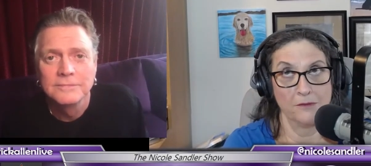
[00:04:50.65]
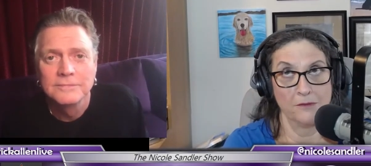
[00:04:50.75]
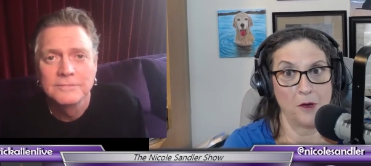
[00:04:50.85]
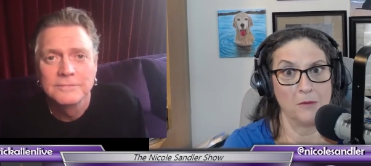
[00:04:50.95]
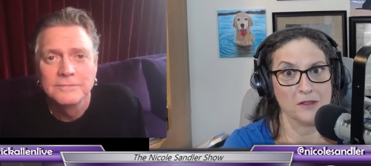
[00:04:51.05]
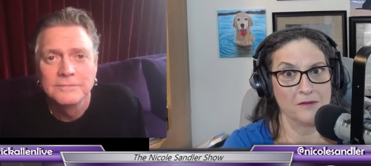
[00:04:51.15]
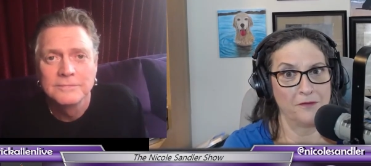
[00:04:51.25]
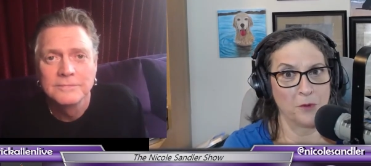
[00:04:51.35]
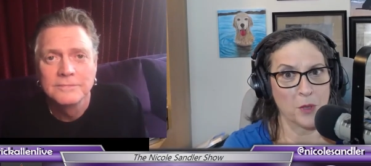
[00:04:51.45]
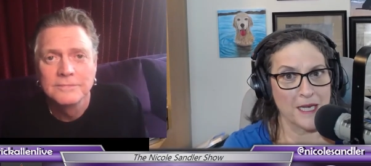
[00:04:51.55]
Speaker 1: almost
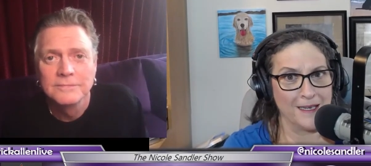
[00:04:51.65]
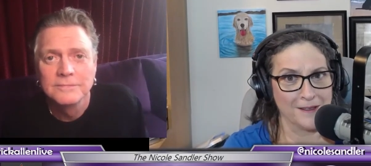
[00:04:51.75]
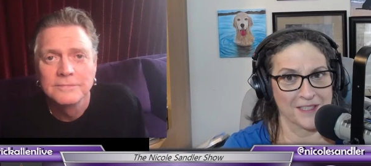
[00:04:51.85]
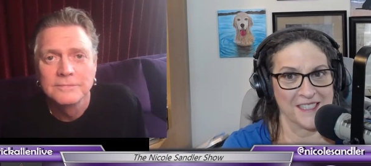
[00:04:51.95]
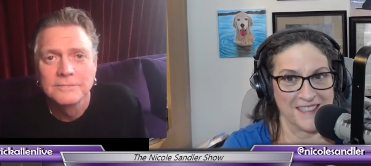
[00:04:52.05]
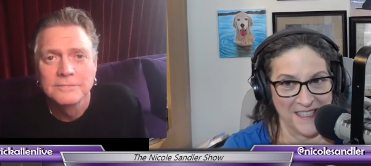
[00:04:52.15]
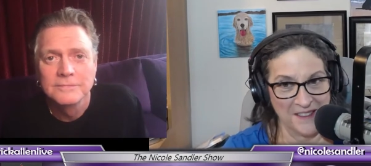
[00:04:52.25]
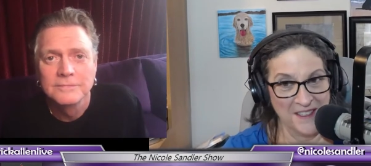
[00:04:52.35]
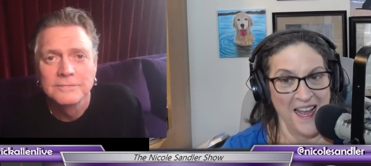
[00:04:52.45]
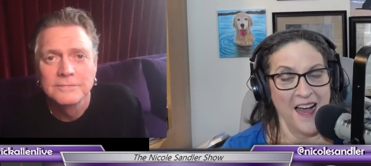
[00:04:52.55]
40 years
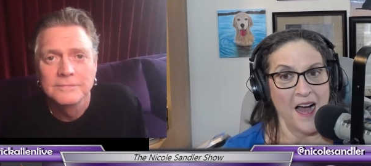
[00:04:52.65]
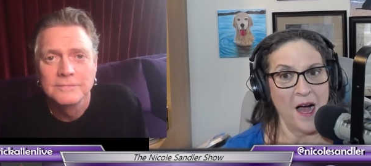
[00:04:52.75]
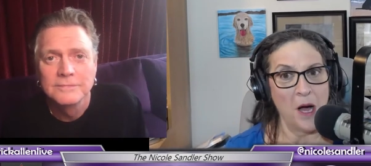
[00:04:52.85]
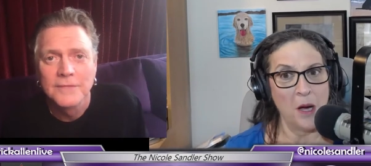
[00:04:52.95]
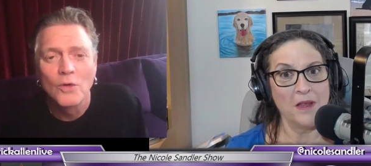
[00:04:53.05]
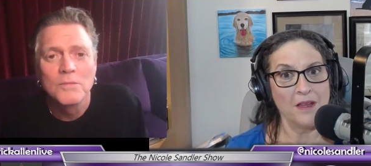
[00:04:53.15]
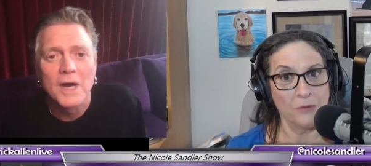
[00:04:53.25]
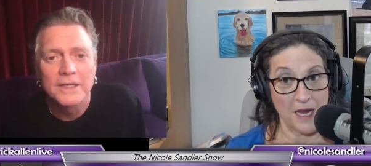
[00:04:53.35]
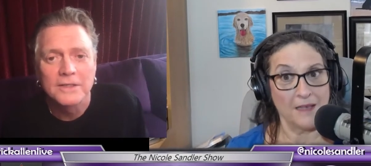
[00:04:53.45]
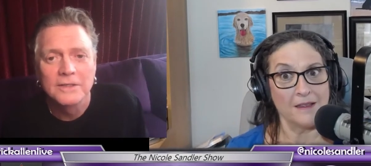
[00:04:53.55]
ago.
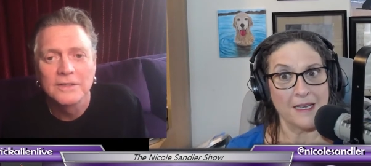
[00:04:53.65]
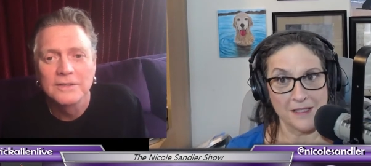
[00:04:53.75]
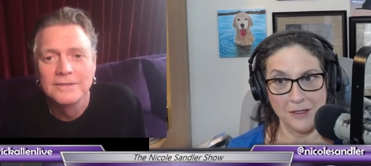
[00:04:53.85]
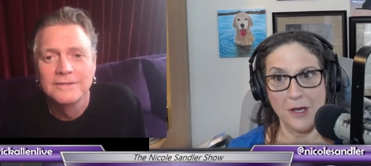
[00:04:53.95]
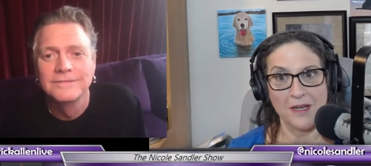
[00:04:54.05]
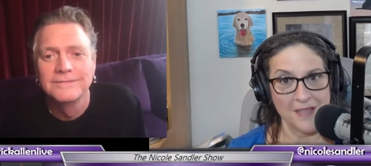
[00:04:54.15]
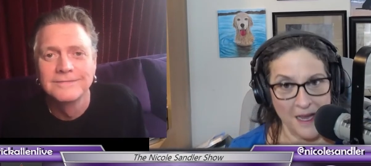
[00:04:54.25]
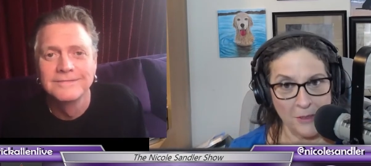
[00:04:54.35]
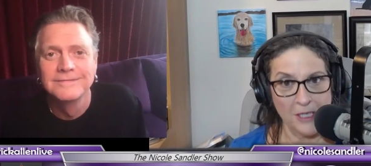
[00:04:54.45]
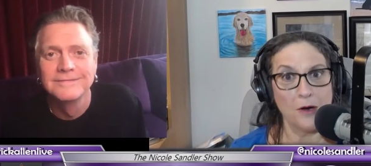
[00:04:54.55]
Right. That's a long
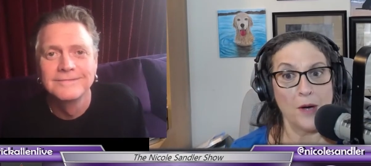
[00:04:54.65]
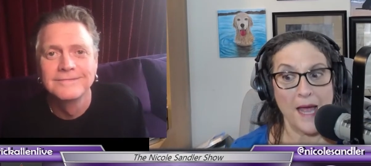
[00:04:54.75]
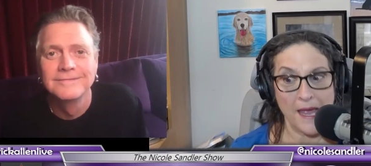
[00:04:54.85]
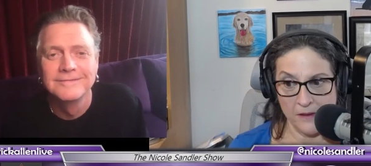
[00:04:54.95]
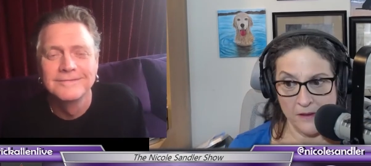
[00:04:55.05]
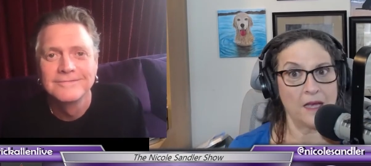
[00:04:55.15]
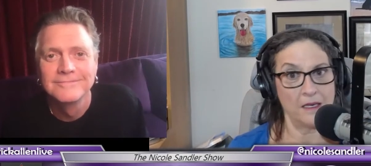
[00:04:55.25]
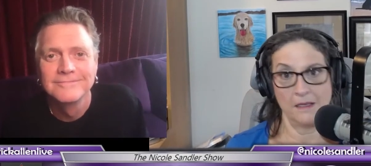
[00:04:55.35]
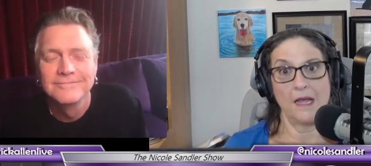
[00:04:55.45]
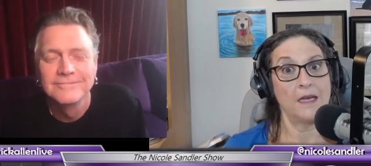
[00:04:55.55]
time ago.
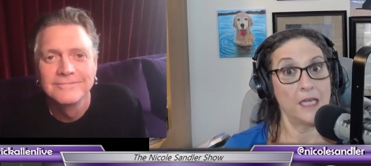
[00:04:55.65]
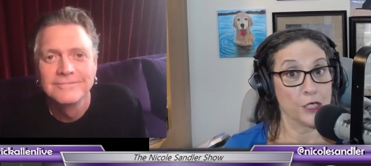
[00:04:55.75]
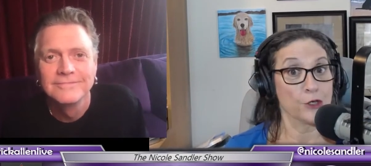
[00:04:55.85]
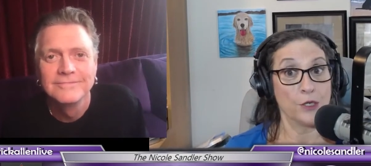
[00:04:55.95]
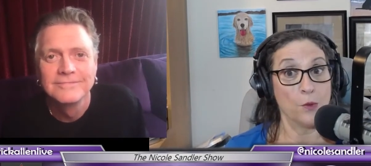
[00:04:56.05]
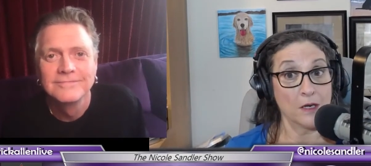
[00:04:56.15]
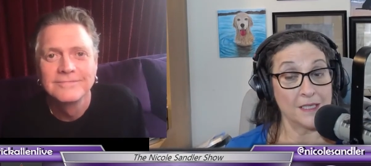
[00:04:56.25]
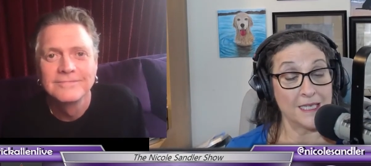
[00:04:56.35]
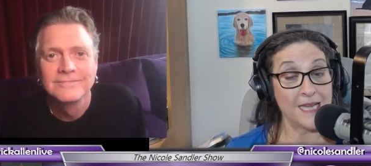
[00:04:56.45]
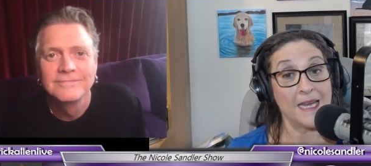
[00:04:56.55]
And here you are
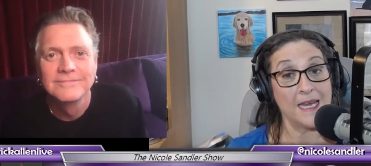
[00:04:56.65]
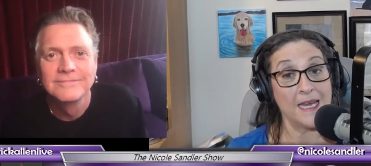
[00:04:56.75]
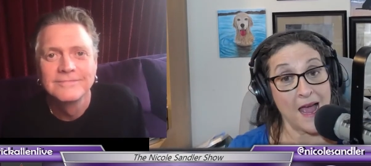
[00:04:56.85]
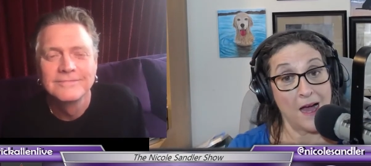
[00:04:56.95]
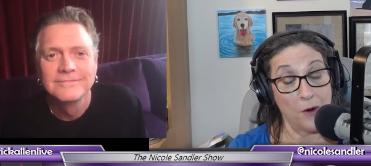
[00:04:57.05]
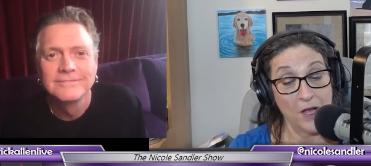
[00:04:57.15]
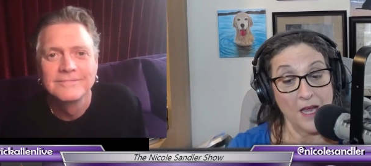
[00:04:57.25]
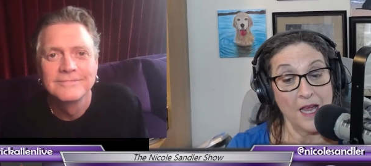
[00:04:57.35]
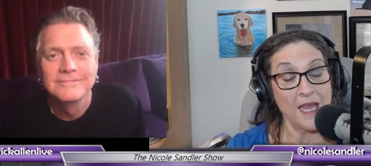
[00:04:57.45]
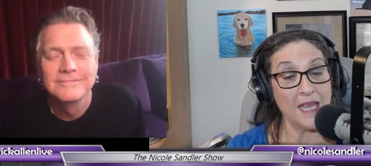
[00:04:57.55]
today. Now,
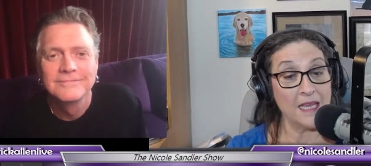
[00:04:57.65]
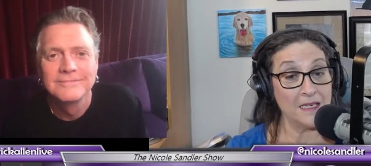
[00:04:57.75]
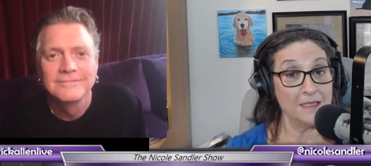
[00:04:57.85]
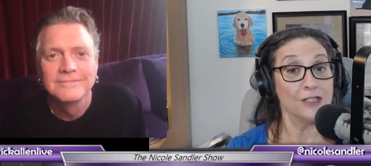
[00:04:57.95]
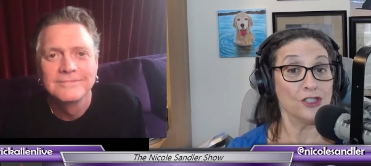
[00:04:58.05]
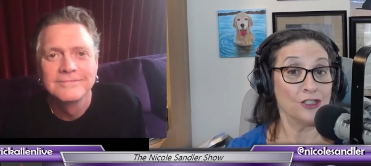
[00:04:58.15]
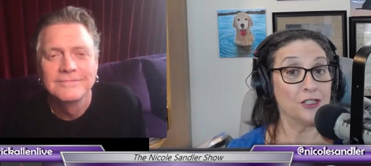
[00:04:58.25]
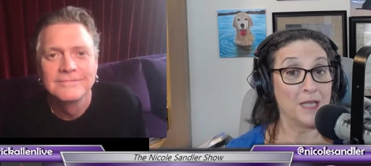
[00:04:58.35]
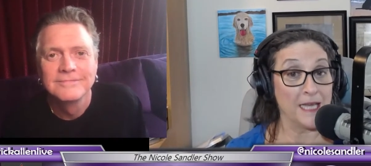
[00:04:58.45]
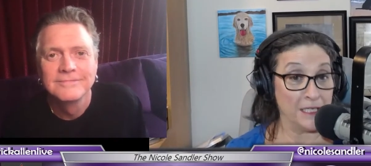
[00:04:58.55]
in addition
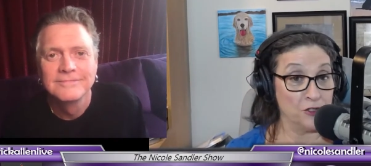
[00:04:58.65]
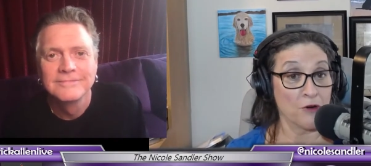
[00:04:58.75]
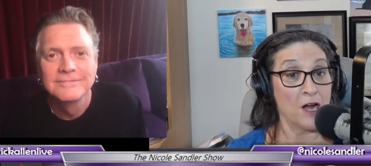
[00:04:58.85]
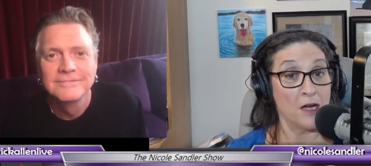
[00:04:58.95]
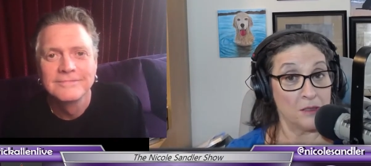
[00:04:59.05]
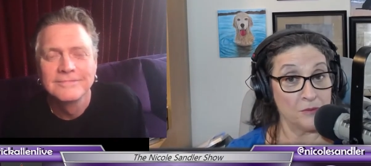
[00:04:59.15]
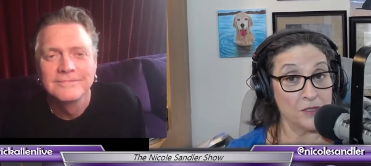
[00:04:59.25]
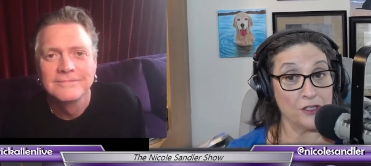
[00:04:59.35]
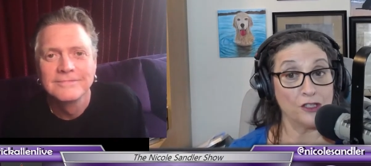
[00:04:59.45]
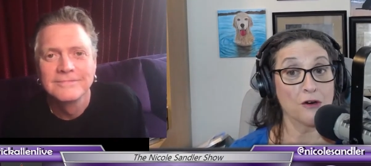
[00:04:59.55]
to playing
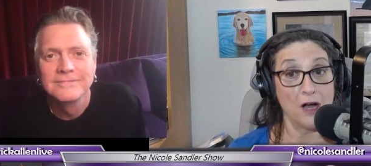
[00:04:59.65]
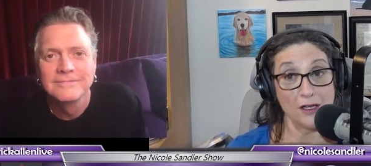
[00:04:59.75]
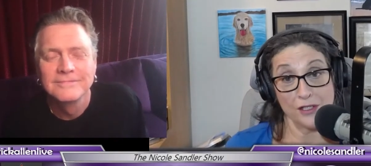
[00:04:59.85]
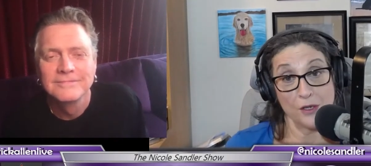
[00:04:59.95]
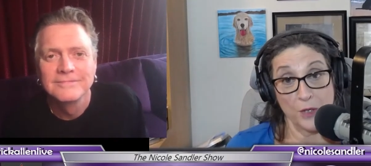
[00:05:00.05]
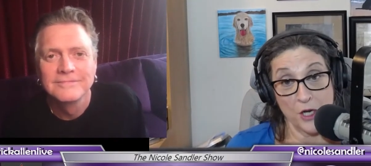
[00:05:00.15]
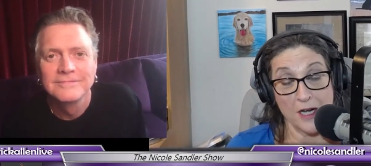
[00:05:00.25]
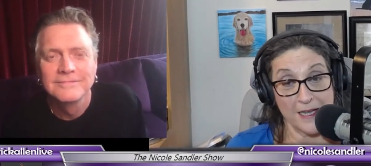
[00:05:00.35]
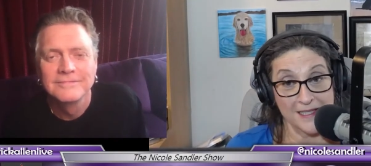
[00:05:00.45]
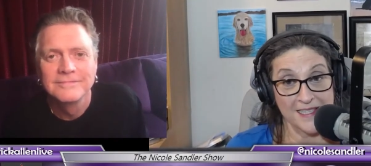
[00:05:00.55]
drums, you're also an
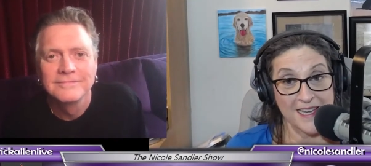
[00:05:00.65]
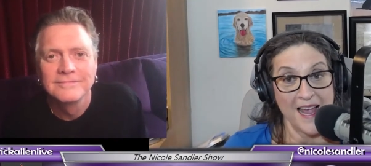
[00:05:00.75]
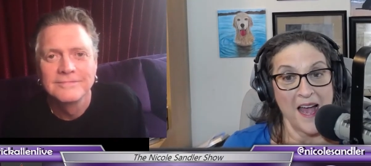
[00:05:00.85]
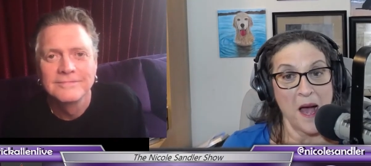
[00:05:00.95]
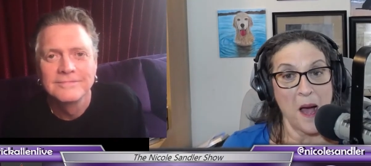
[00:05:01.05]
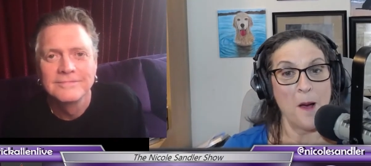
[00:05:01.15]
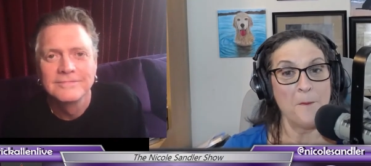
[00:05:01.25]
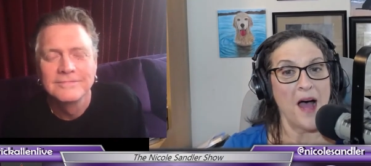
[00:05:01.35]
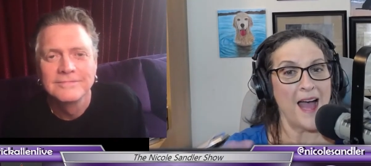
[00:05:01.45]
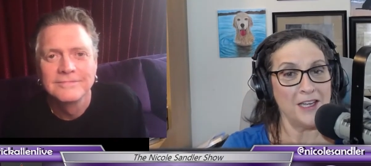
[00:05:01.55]
artist.
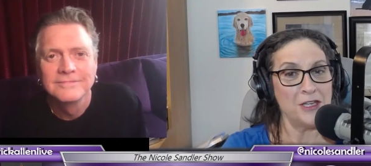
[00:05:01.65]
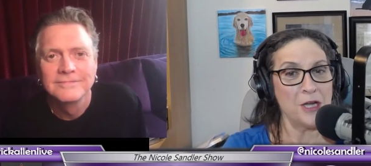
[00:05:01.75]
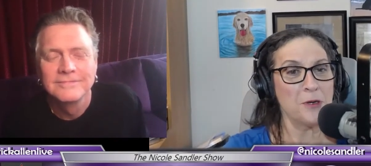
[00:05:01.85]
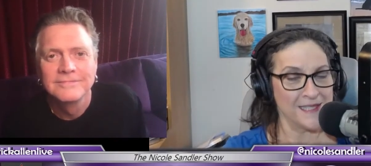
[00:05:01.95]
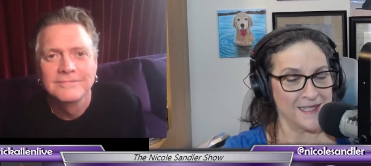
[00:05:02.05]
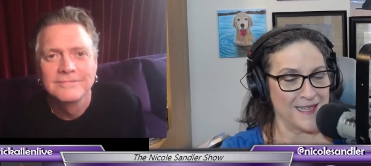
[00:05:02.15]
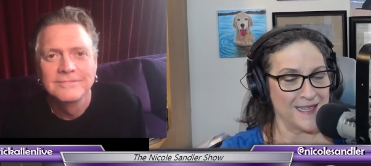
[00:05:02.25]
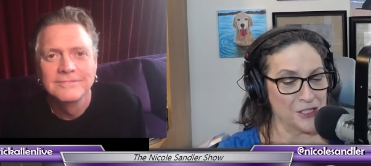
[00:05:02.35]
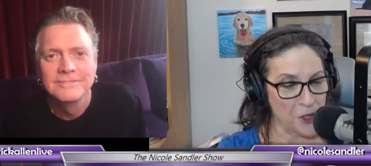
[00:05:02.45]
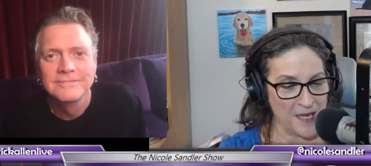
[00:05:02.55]
I noticed
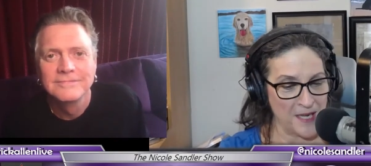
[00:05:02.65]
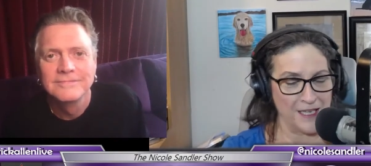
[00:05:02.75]
this so many